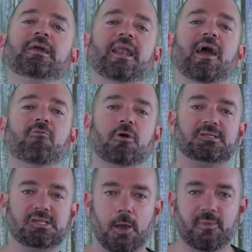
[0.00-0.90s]
G'day everyone,
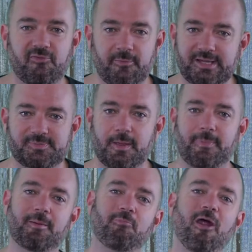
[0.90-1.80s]
Simon from
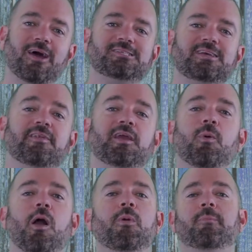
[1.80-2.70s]
SPP Productivity,
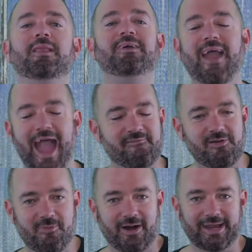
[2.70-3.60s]
where we believe
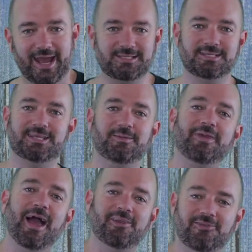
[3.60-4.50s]
everybody has a deep
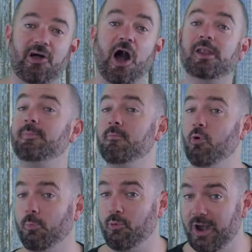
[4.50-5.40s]
down desire to be
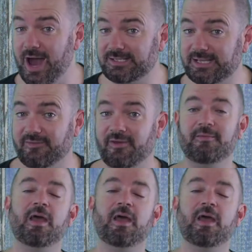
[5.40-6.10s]
more productive,